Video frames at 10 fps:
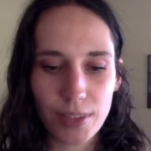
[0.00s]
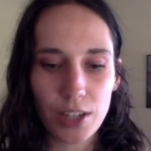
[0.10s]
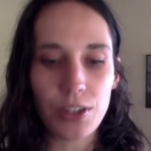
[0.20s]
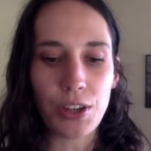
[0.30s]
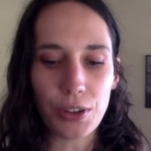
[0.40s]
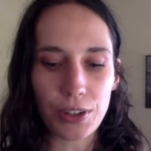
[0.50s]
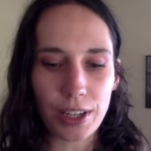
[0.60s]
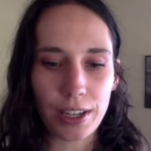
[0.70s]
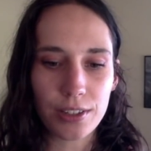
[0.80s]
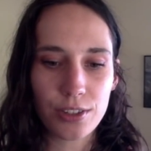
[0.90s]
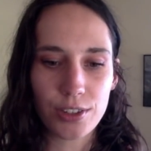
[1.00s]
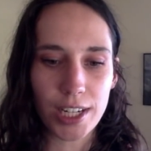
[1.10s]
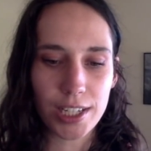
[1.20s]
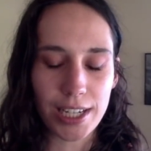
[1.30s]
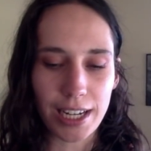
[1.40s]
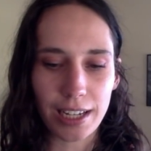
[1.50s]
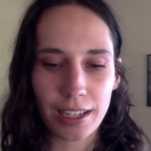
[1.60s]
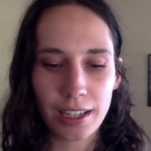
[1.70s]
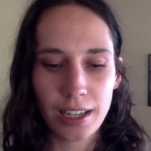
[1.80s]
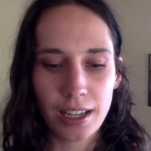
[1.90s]
yoga,
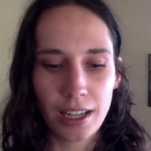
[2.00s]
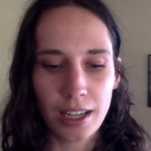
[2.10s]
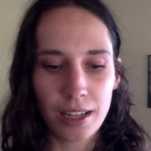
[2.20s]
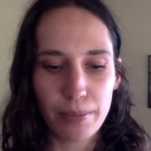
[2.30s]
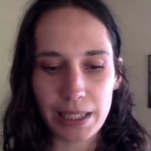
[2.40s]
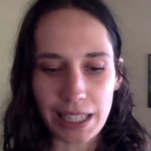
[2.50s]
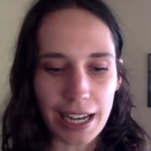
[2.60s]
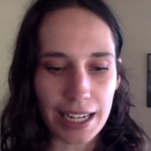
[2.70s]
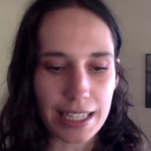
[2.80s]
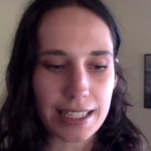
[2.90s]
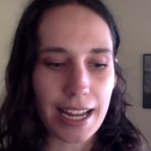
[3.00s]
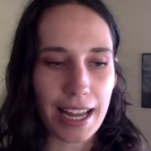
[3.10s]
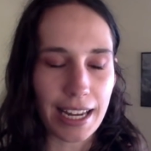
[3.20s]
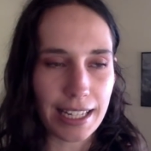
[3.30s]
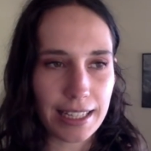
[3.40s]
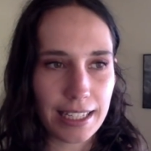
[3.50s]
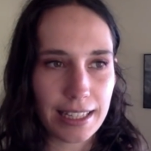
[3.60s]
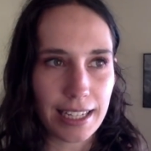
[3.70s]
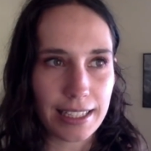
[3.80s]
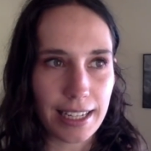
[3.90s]
stretching, Pilates, anything
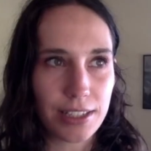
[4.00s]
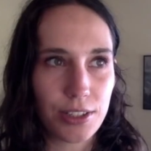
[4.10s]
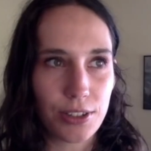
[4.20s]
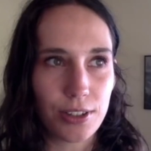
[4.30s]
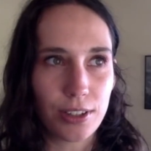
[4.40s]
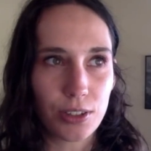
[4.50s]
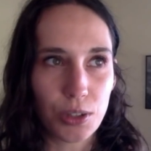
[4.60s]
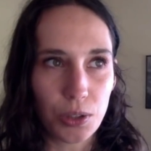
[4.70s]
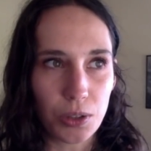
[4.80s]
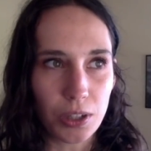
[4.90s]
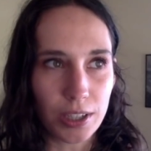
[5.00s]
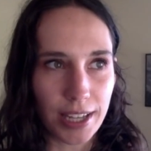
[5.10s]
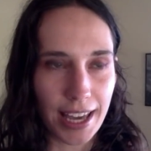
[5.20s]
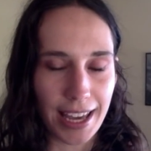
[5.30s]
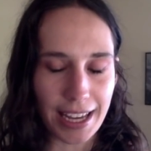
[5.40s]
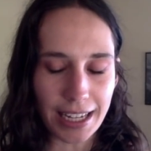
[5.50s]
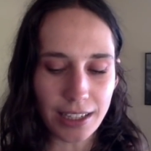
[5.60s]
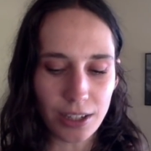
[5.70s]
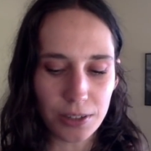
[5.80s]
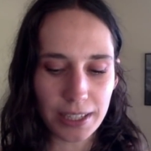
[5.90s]
that gets your core heat
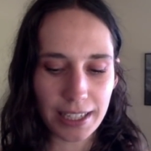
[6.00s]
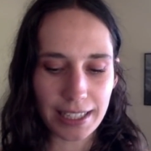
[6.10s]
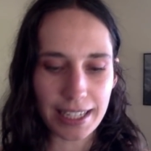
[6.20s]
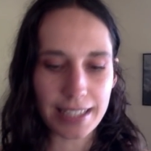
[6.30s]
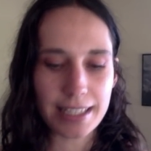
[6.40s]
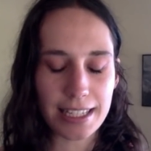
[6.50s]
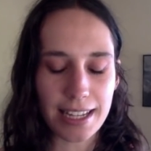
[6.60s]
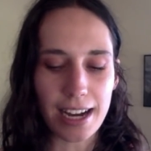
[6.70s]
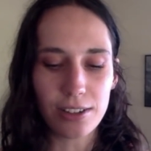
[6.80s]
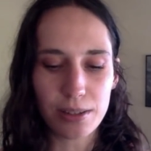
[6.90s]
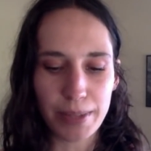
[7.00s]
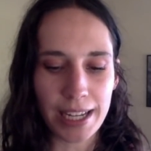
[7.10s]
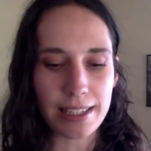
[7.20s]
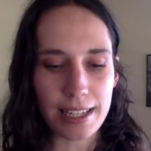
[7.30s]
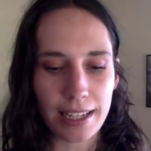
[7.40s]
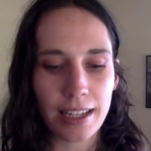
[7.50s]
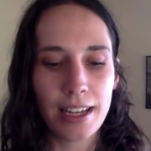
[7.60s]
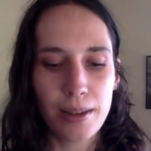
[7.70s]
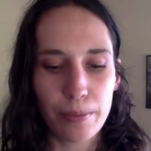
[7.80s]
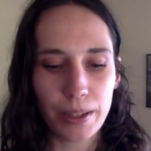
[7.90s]
going and gets things alchemizing,
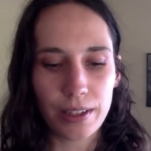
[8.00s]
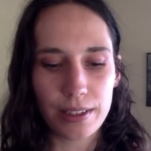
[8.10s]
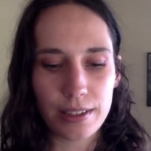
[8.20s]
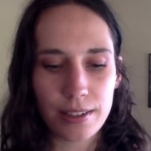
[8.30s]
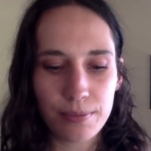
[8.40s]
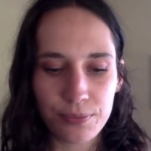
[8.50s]
because